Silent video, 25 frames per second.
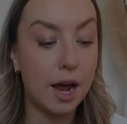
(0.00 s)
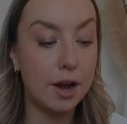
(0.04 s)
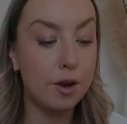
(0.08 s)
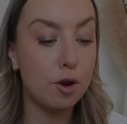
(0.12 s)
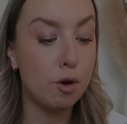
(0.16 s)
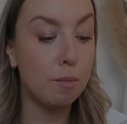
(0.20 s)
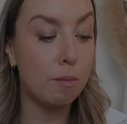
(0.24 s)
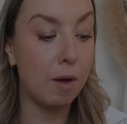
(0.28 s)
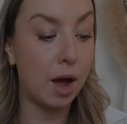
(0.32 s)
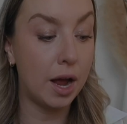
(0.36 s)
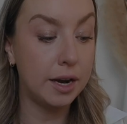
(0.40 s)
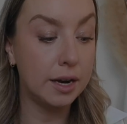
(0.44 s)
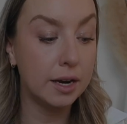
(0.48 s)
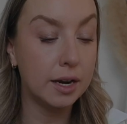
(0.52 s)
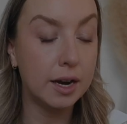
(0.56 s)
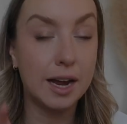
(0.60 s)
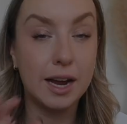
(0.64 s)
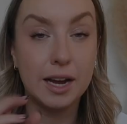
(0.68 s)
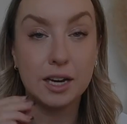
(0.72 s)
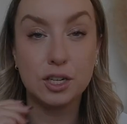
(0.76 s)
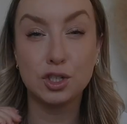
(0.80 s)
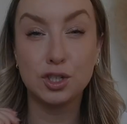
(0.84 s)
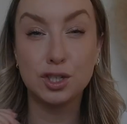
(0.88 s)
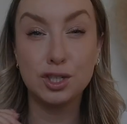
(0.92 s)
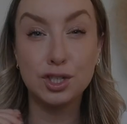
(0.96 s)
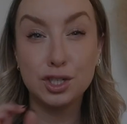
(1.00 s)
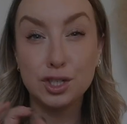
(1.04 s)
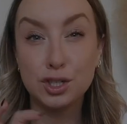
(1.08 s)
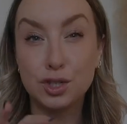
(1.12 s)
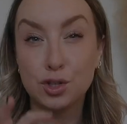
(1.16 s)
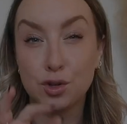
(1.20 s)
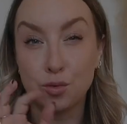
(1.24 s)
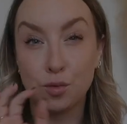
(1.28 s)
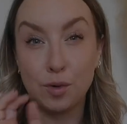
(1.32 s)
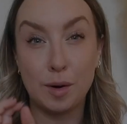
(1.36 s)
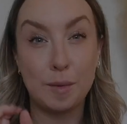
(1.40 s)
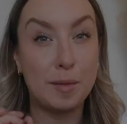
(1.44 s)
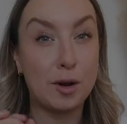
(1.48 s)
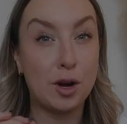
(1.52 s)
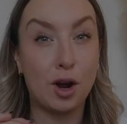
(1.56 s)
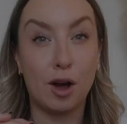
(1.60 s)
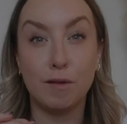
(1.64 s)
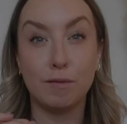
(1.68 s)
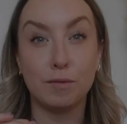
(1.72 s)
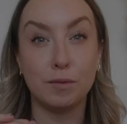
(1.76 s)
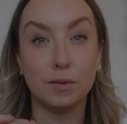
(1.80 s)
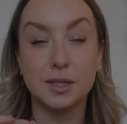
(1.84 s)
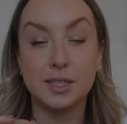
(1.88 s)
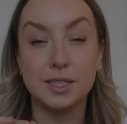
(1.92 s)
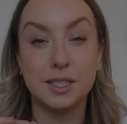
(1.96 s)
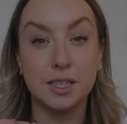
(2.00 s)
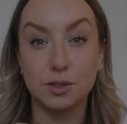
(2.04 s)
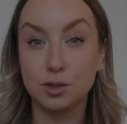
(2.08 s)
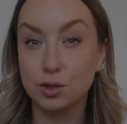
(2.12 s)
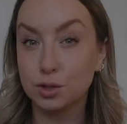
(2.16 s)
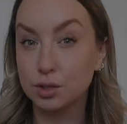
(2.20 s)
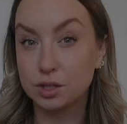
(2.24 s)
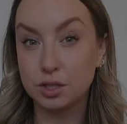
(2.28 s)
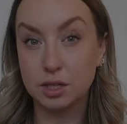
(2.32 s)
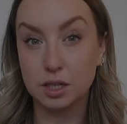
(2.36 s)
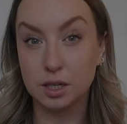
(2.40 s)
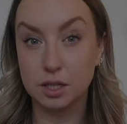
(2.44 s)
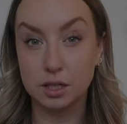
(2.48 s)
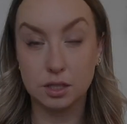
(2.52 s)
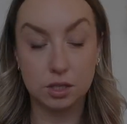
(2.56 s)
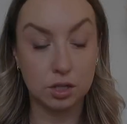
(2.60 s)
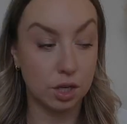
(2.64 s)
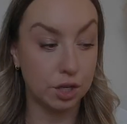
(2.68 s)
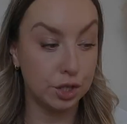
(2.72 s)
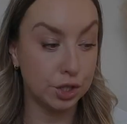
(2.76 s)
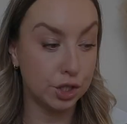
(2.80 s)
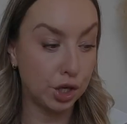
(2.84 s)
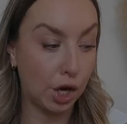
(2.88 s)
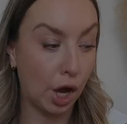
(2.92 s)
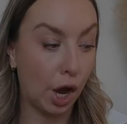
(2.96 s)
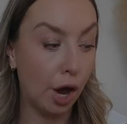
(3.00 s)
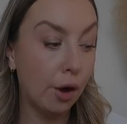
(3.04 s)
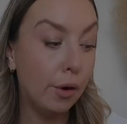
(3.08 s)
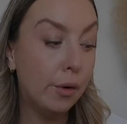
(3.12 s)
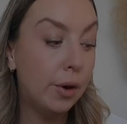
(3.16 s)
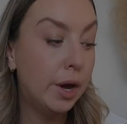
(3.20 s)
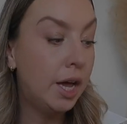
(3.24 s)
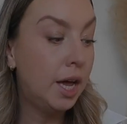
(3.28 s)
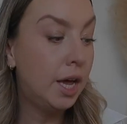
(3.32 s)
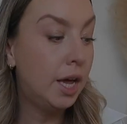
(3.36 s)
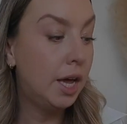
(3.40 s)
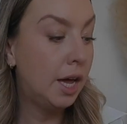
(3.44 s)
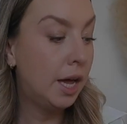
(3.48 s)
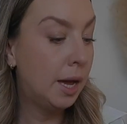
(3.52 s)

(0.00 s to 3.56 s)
I don't mind it. I actually just trim it off with scissors and it's good to go.